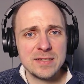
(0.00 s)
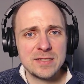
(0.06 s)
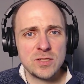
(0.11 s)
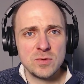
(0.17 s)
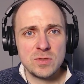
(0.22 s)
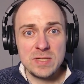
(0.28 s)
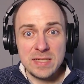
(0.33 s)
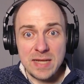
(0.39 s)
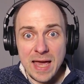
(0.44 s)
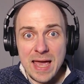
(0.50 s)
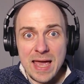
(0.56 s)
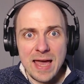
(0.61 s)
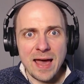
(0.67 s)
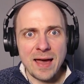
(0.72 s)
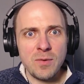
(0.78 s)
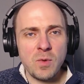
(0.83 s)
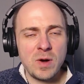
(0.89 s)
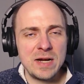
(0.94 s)
so today
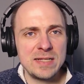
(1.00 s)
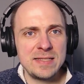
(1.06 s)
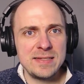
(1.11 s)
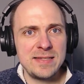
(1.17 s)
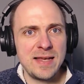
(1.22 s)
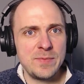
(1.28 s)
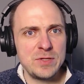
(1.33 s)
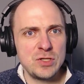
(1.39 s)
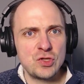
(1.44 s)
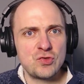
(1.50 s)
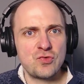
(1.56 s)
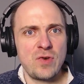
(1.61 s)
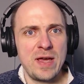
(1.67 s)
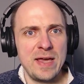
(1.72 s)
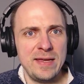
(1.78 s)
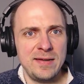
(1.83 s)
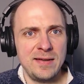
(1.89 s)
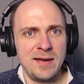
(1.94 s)
I wanted to
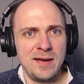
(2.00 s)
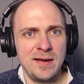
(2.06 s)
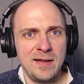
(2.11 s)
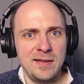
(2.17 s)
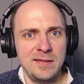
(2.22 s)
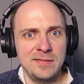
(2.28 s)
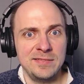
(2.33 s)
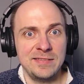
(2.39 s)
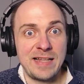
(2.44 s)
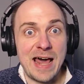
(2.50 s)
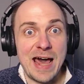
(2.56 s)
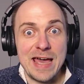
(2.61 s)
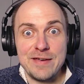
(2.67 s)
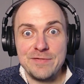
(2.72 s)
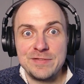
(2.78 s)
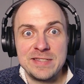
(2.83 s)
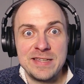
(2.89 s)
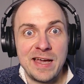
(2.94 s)
demonstrate uh,
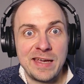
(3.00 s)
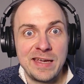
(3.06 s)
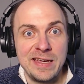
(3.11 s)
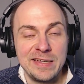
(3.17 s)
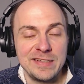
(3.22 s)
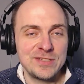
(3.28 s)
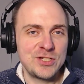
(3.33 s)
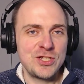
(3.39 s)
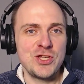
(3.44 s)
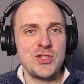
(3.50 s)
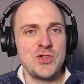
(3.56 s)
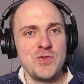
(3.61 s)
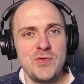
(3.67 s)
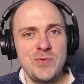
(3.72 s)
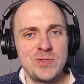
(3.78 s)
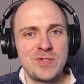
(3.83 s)
live TeXing to you.